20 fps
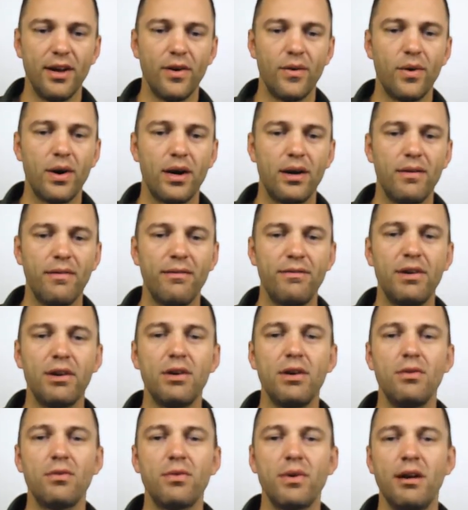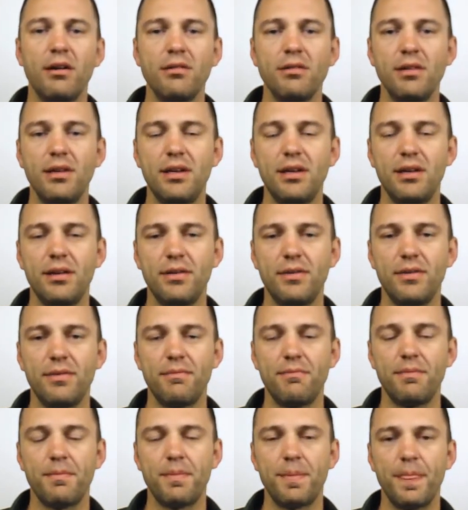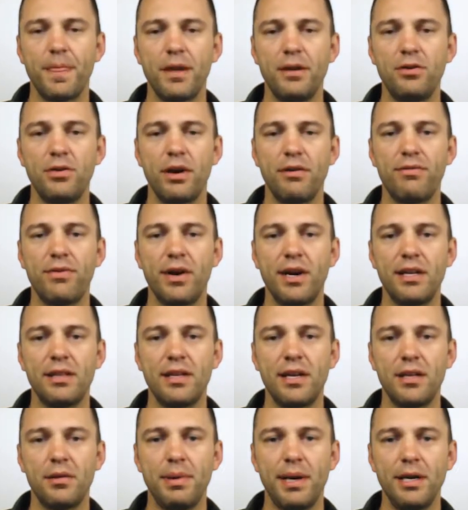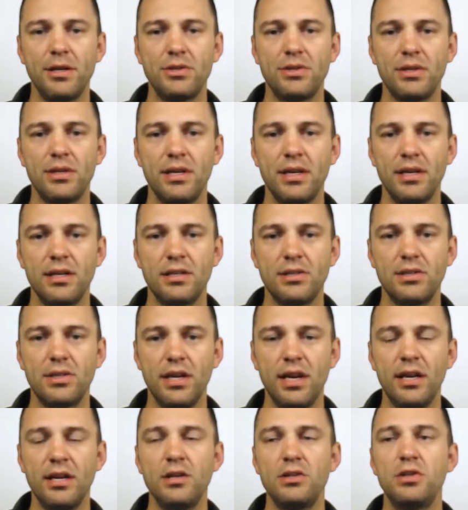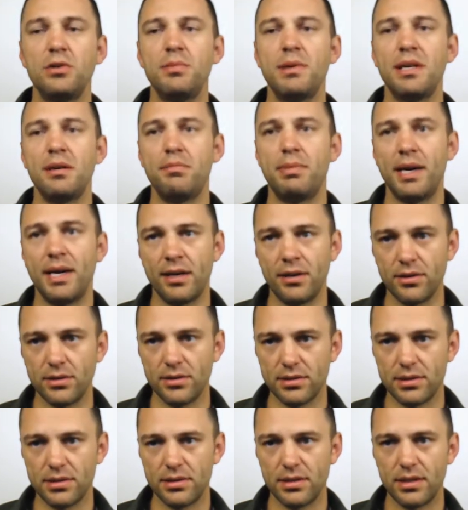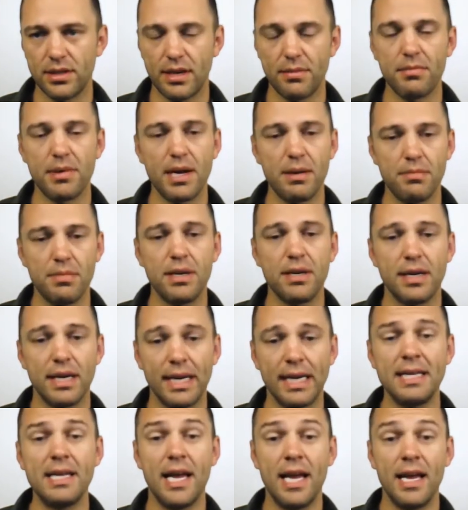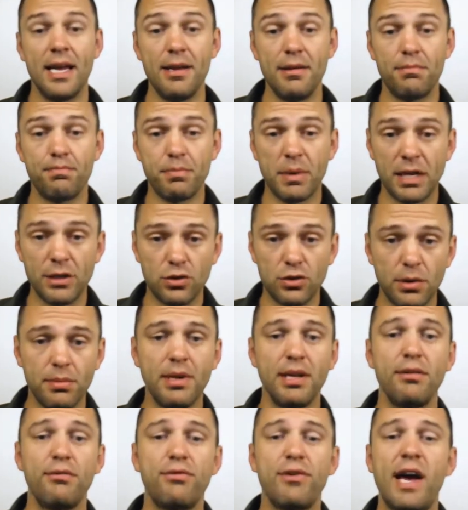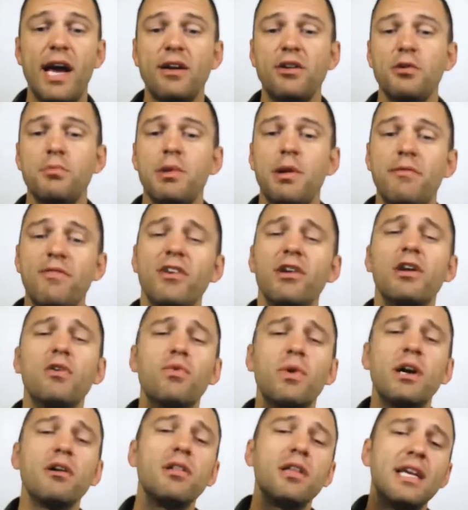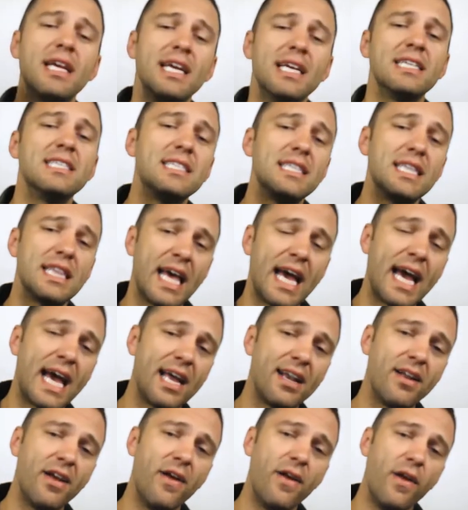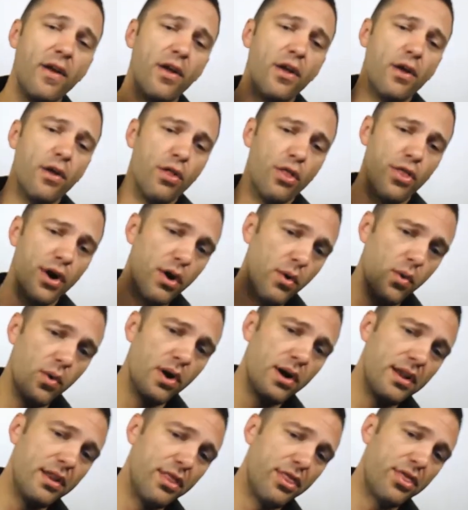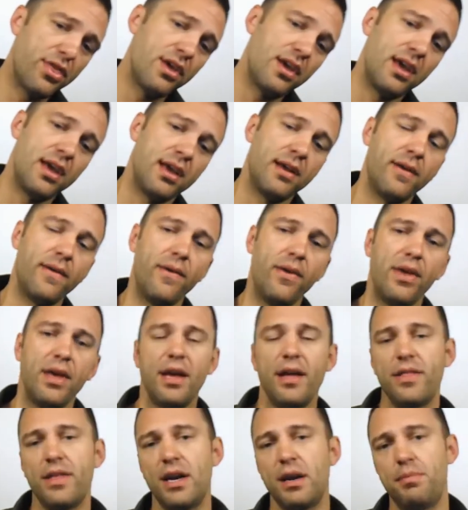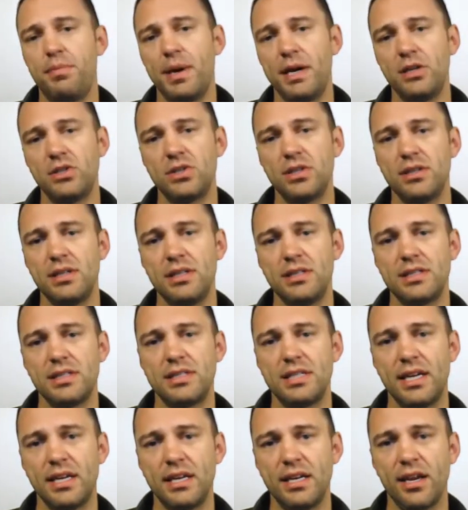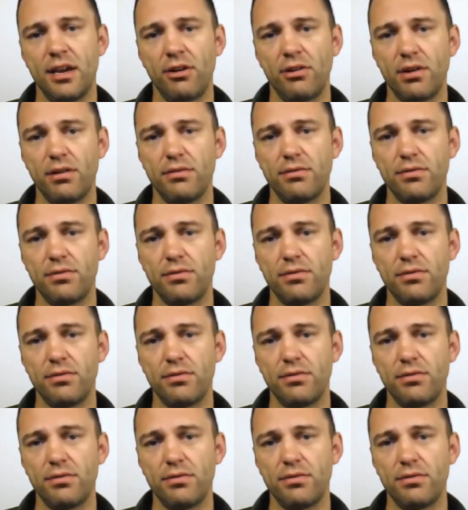Well, very rarely do I find that the patient is eating too many bagels. That might be a contributing factor, but very rarely is that the one thing that a patient needs to take care of.